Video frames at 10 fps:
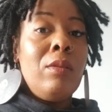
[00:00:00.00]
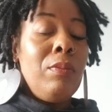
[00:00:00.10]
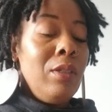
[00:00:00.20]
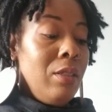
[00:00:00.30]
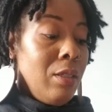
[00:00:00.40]

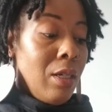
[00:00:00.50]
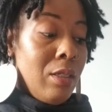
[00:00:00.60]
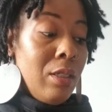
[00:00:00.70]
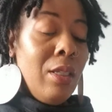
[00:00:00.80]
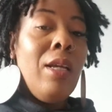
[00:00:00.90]
Please
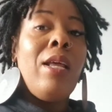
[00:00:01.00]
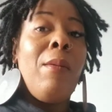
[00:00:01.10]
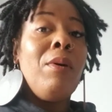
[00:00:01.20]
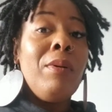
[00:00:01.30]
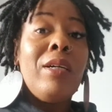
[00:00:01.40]
understand
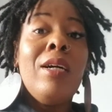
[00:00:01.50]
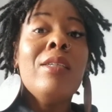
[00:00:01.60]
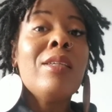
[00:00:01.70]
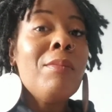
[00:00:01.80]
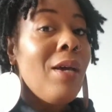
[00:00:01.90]
that. But
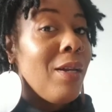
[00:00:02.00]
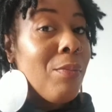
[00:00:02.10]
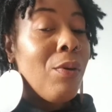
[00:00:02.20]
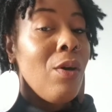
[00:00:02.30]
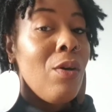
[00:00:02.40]
because I'm not a
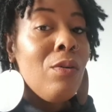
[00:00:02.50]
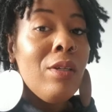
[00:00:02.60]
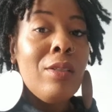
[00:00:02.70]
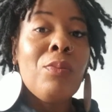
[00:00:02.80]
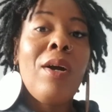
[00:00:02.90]
pro
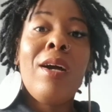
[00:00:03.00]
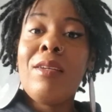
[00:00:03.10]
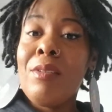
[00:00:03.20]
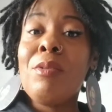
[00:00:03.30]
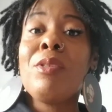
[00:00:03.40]
is
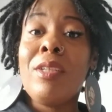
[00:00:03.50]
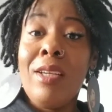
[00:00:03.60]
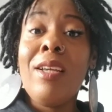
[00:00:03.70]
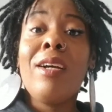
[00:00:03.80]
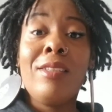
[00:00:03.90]
why you should
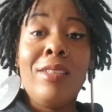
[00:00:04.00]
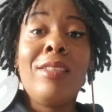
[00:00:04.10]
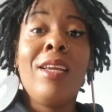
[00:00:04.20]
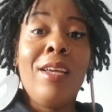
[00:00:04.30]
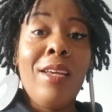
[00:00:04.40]

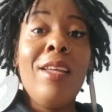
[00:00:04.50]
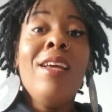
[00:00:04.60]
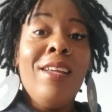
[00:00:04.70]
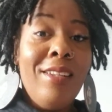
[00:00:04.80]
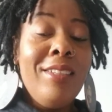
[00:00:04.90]
understand
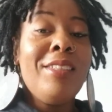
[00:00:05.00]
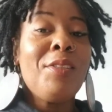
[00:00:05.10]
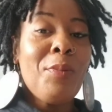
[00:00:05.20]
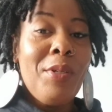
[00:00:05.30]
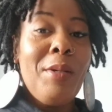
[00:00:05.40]
and listen
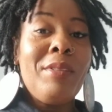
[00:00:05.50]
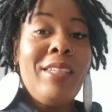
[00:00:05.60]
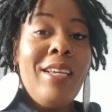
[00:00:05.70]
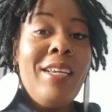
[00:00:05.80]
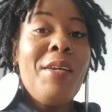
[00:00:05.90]
to what I'm
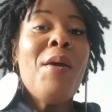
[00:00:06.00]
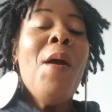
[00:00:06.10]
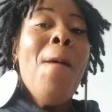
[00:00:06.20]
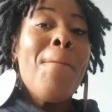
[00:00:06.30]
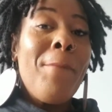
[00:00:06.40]
saying,
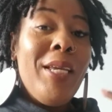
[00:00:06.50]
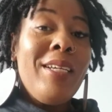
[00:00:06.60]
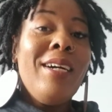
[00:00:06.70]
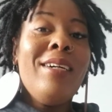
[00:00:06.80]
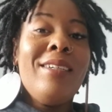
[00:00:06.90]

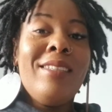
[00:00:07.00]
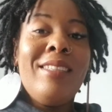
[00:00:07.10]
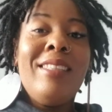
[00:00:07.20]
because